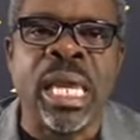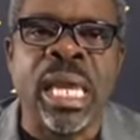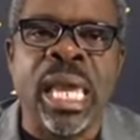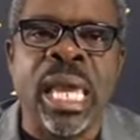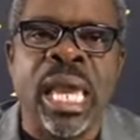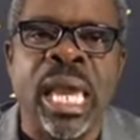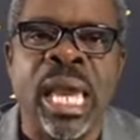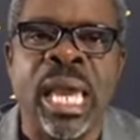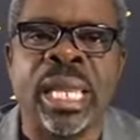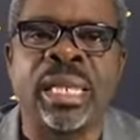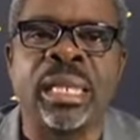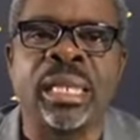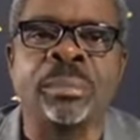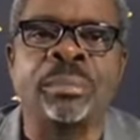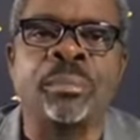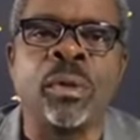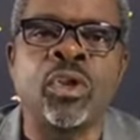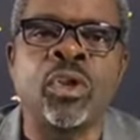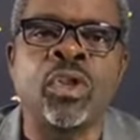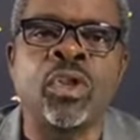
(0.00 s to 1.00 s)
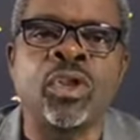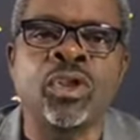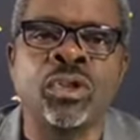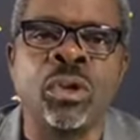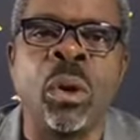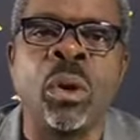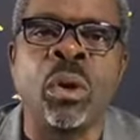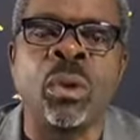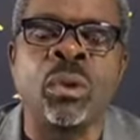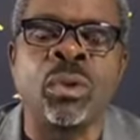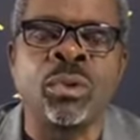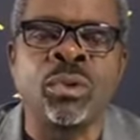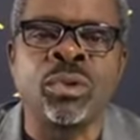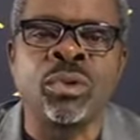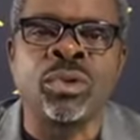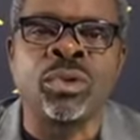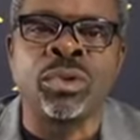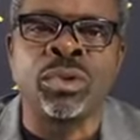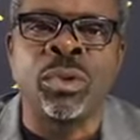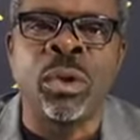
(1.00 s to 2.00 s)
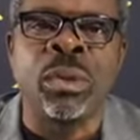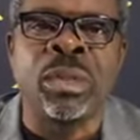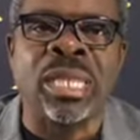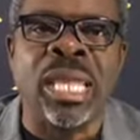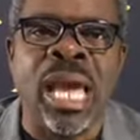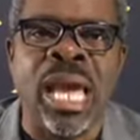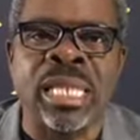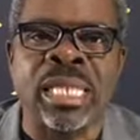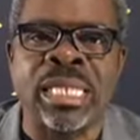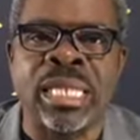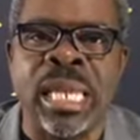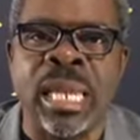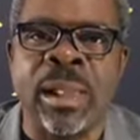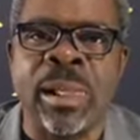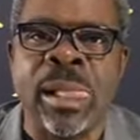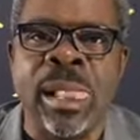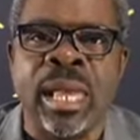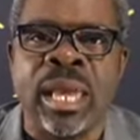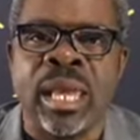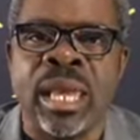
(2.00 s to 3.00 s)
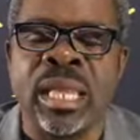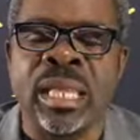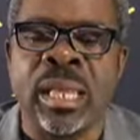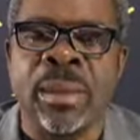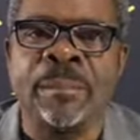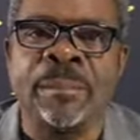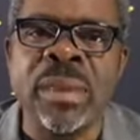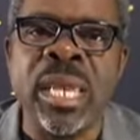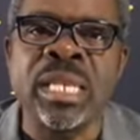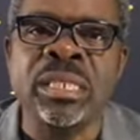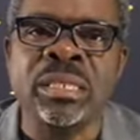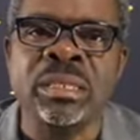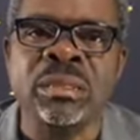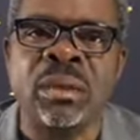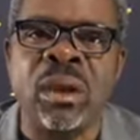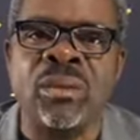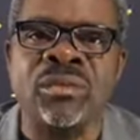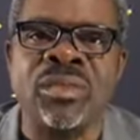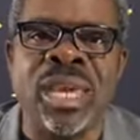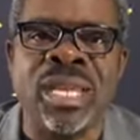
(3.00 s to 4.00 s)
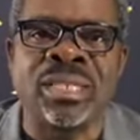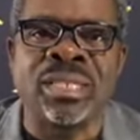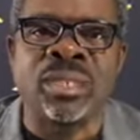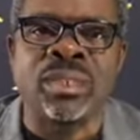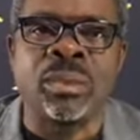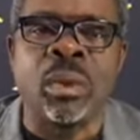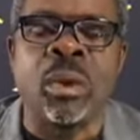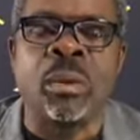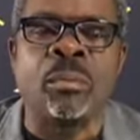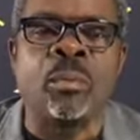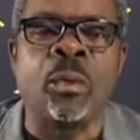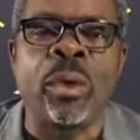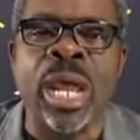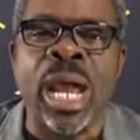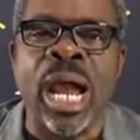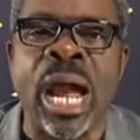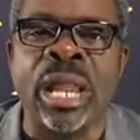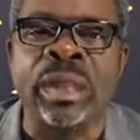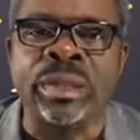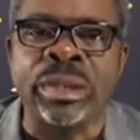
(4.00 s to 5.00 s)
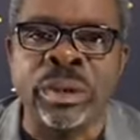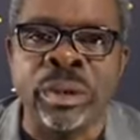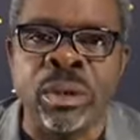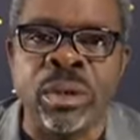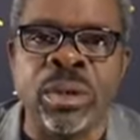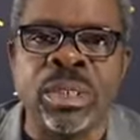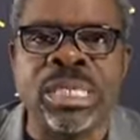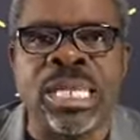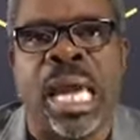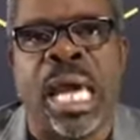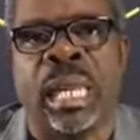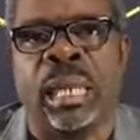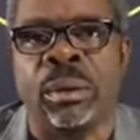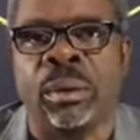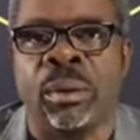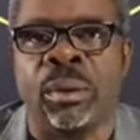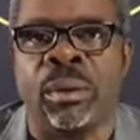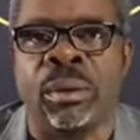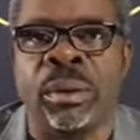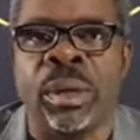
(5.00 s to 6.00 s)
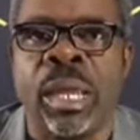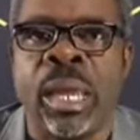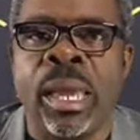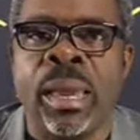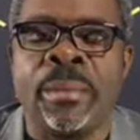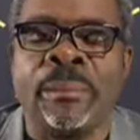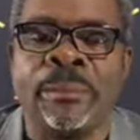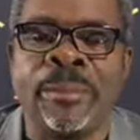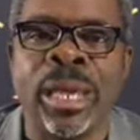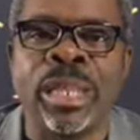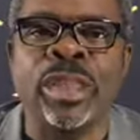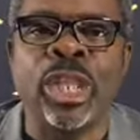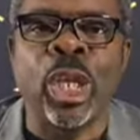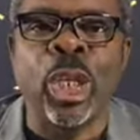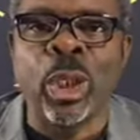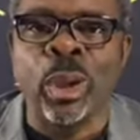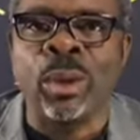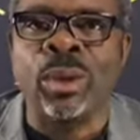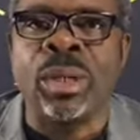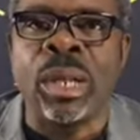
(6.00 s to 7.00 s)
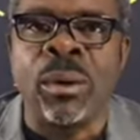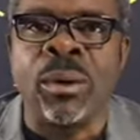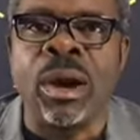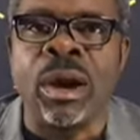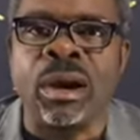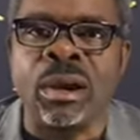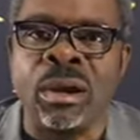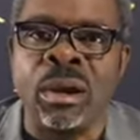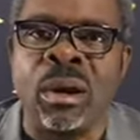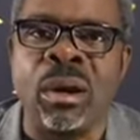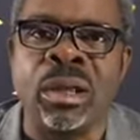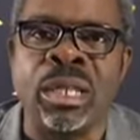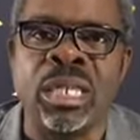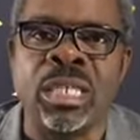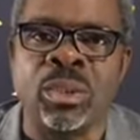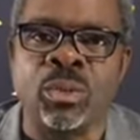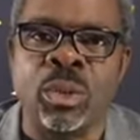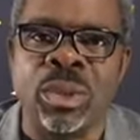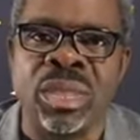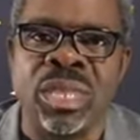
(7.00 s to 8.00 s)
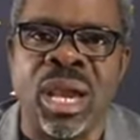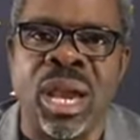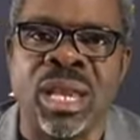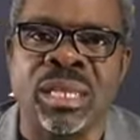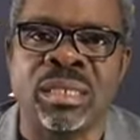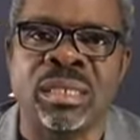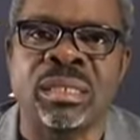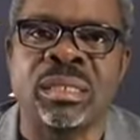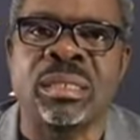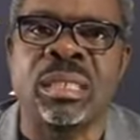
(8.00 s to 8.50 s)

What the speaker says: And the most so to know that in the midst of that storm, we not alone, but the Lord our God is with us.